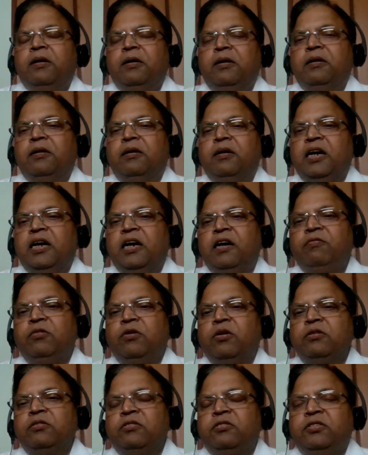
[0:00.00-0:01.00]
I have
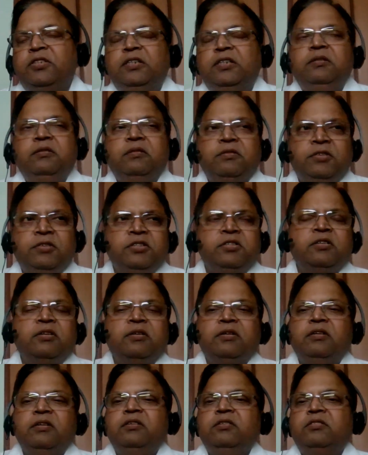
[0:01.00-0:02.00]
not seen
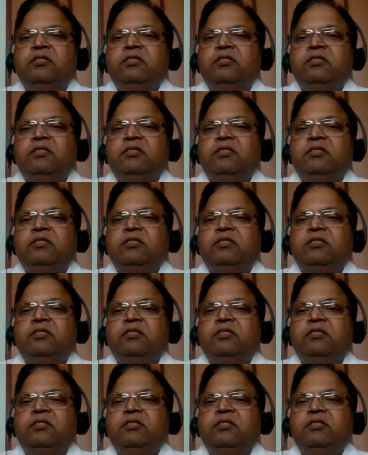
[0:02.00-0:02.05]
recently.